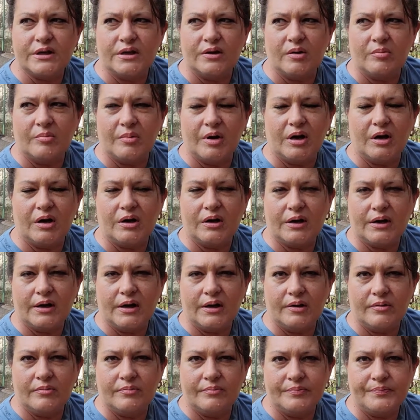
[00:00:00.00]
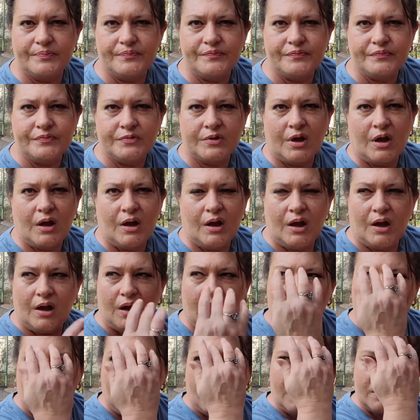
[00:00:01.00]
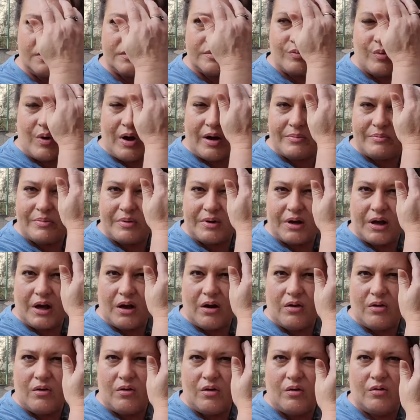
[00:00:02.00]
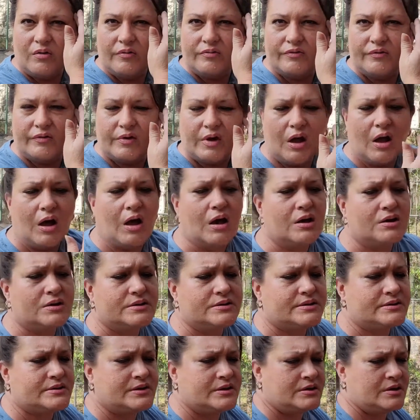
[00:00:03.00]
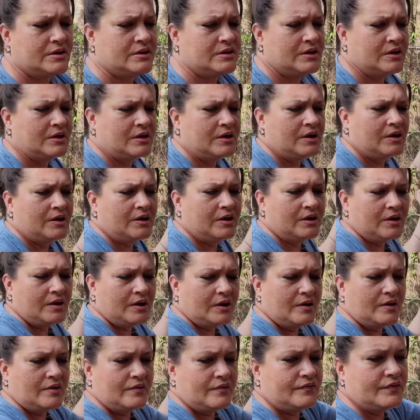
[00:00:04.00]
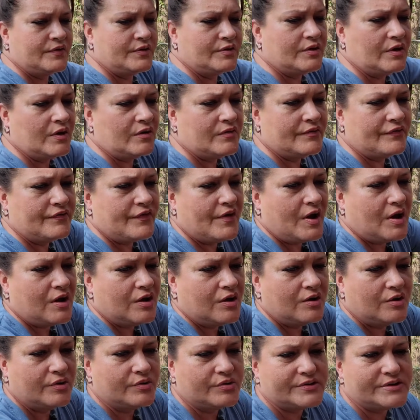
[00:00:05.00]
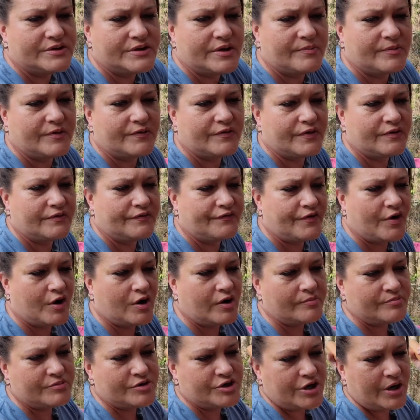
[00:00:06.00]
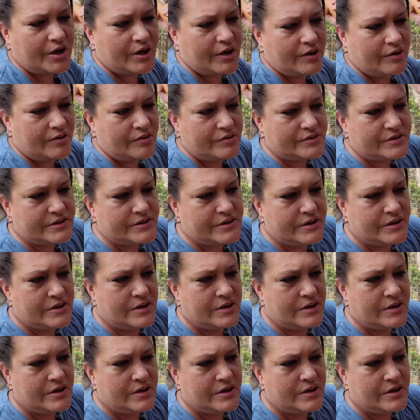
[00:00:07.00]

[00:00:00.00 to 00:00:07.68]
in America, and it's wiping out whole flocks. If you don't follow some of the farm channels